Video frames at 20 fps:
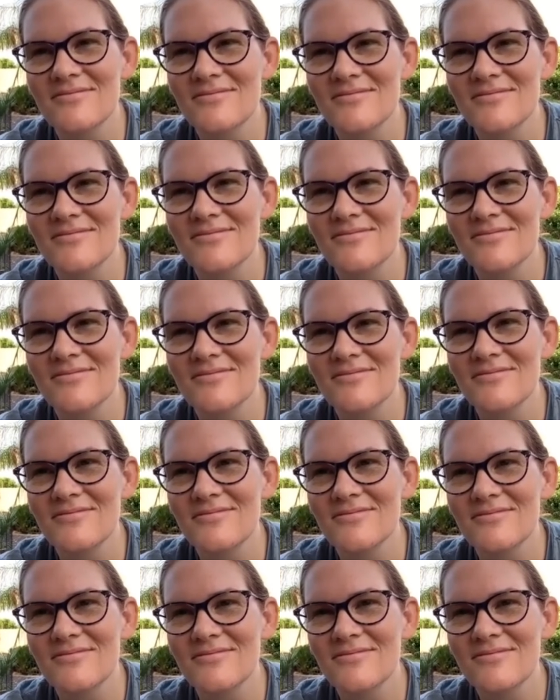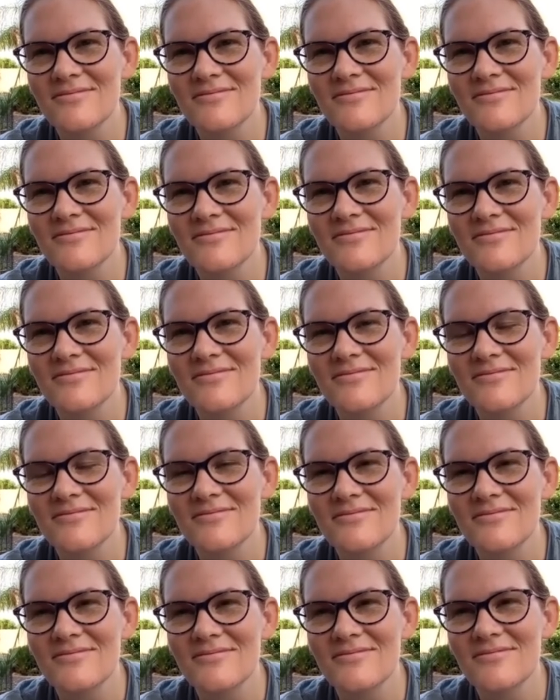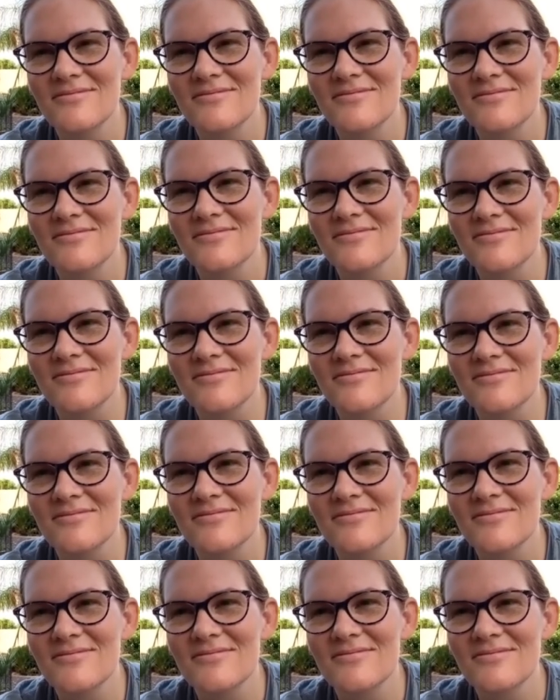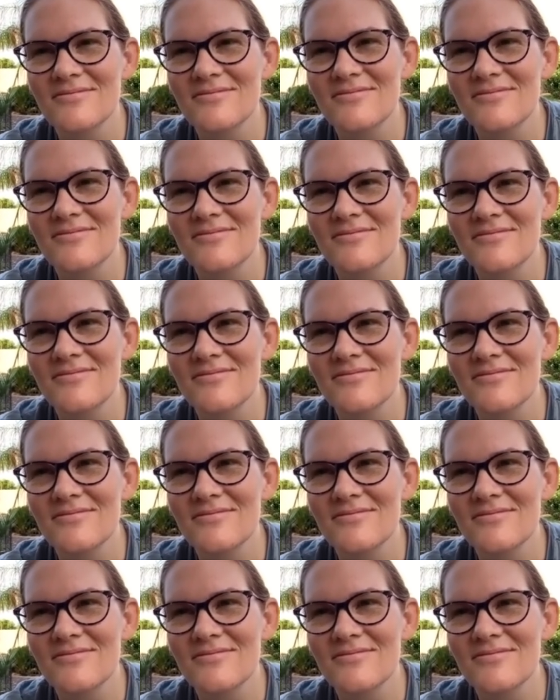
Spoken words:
The person shown says nothing.